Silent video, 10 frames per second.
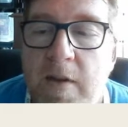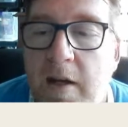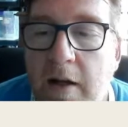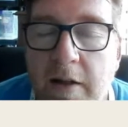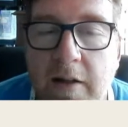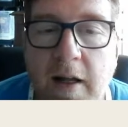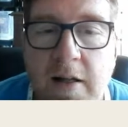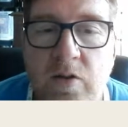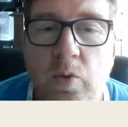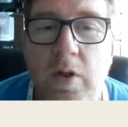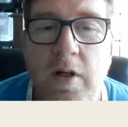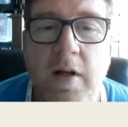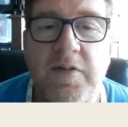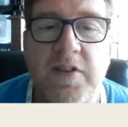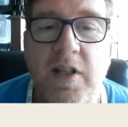it. And the last
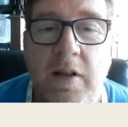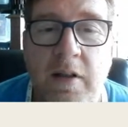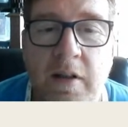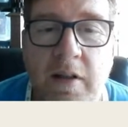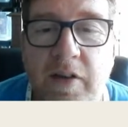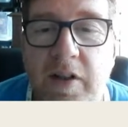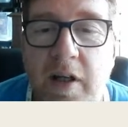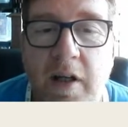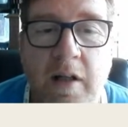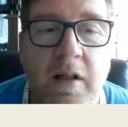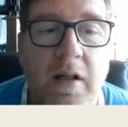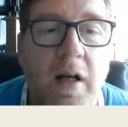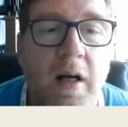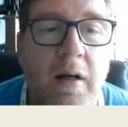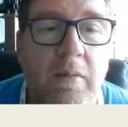one-off sell of the day.
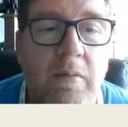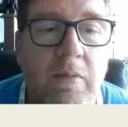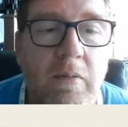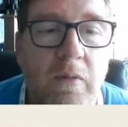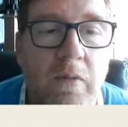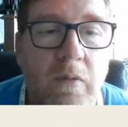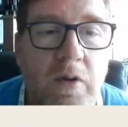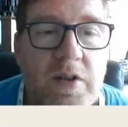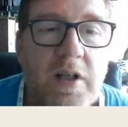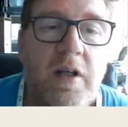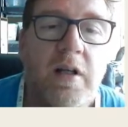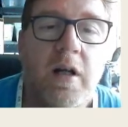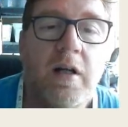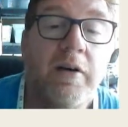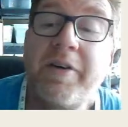Once again,
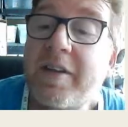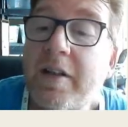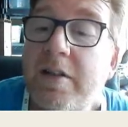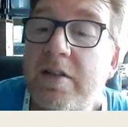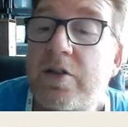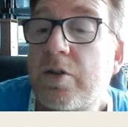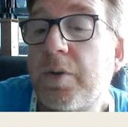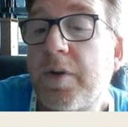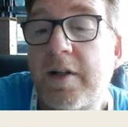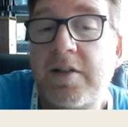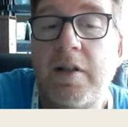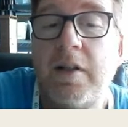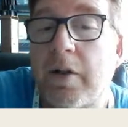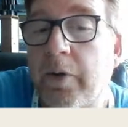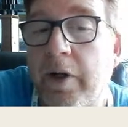not everything is a shoe that I sell
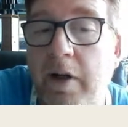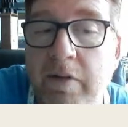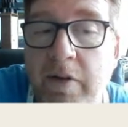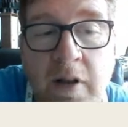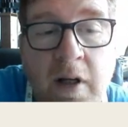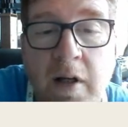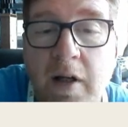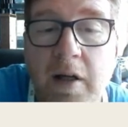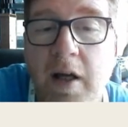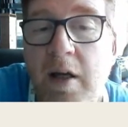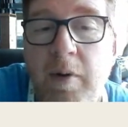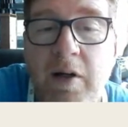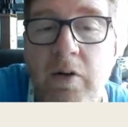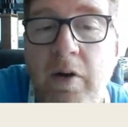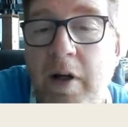here. We have a game, I
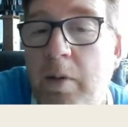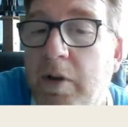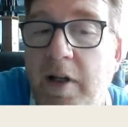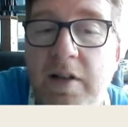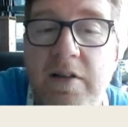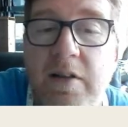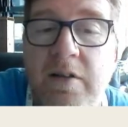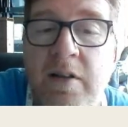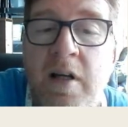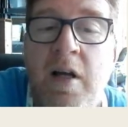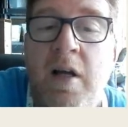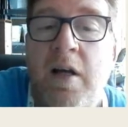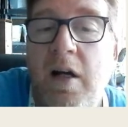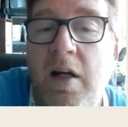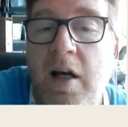don't know how to pronounce this.
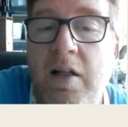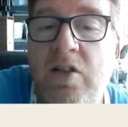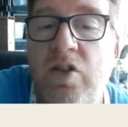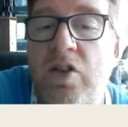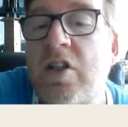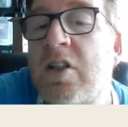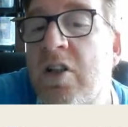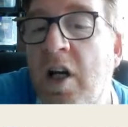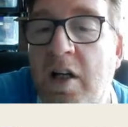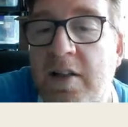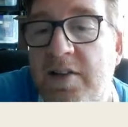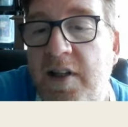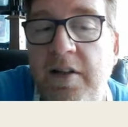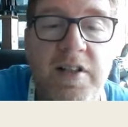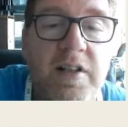Carcassonne
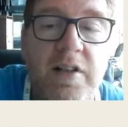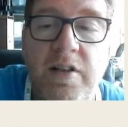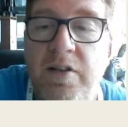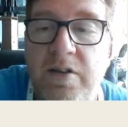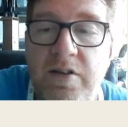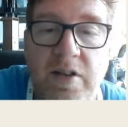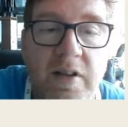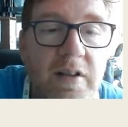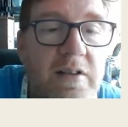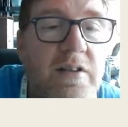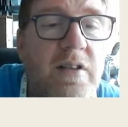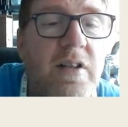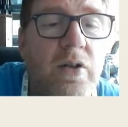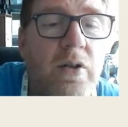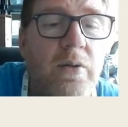South Seas. This is a
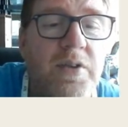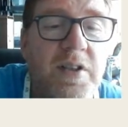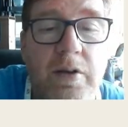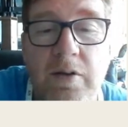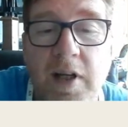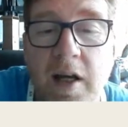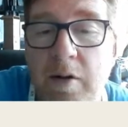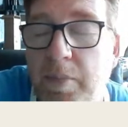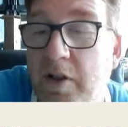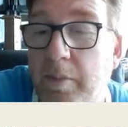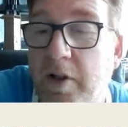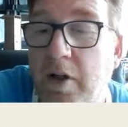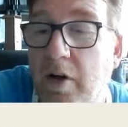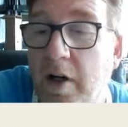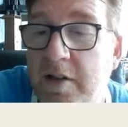new sealed game picked up at a
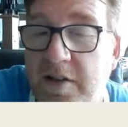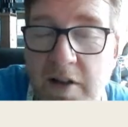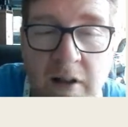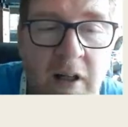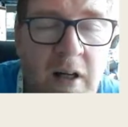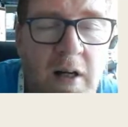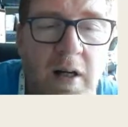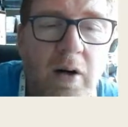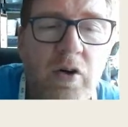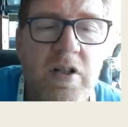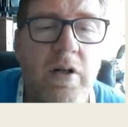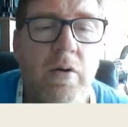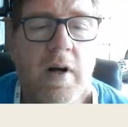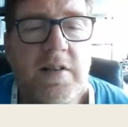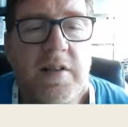garage sale. I went to a
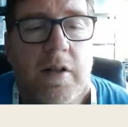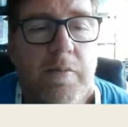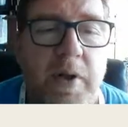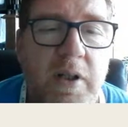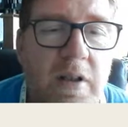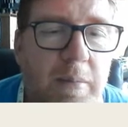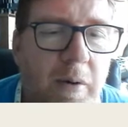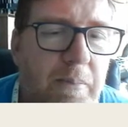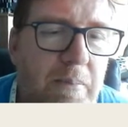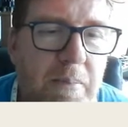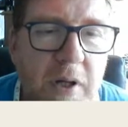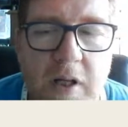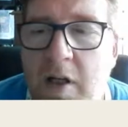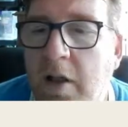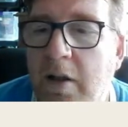garage sale and picked up a
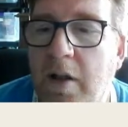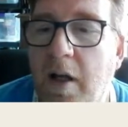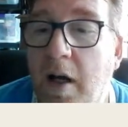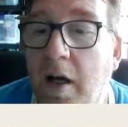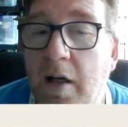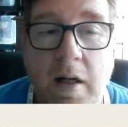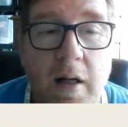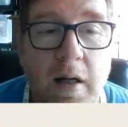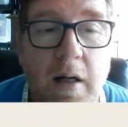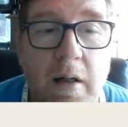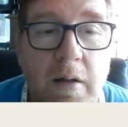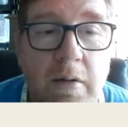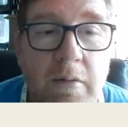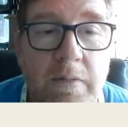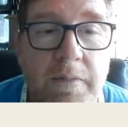big lot
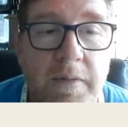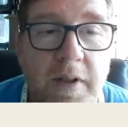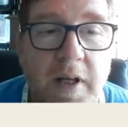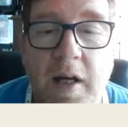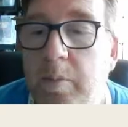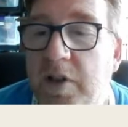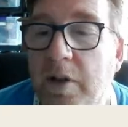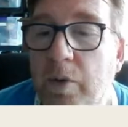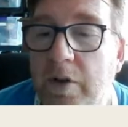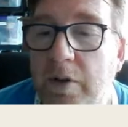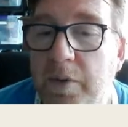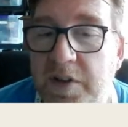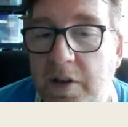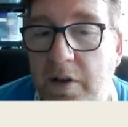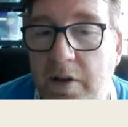of games that were new
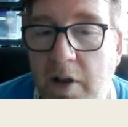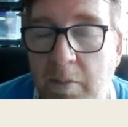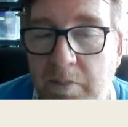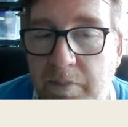sealed, and I'm